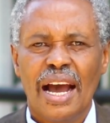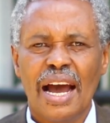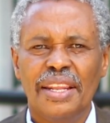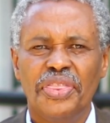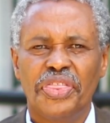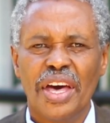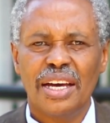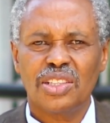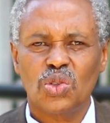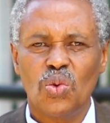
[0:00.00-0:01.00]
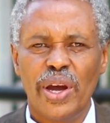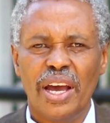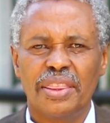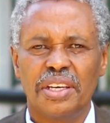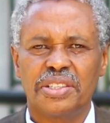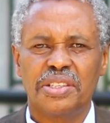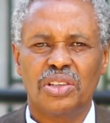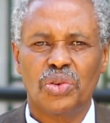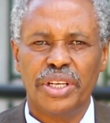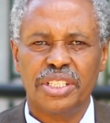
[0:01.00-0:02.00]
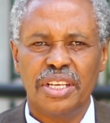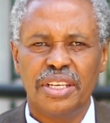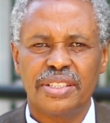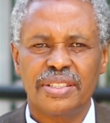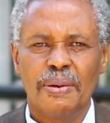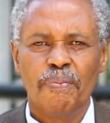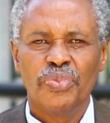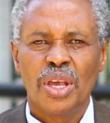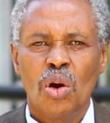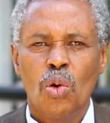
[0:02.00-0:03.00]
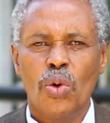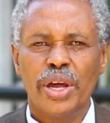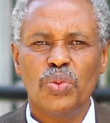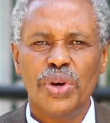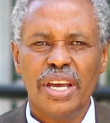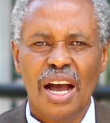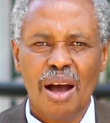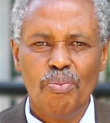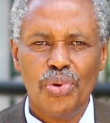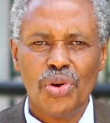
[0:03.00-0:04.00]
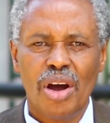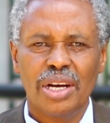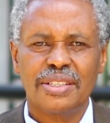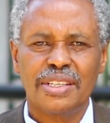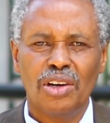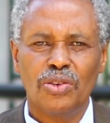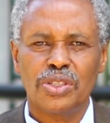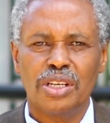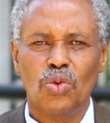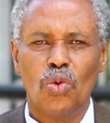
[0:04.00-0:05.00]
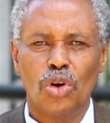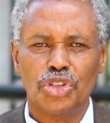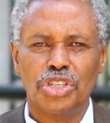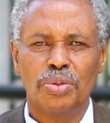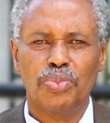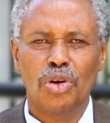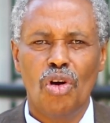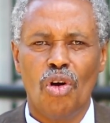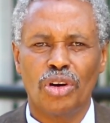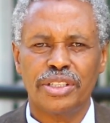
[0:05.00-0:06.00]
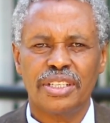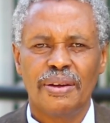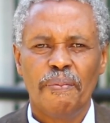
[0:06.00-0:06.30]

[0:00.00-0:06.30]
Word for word: And that's where the secret is. When we humble ourselves and worship God,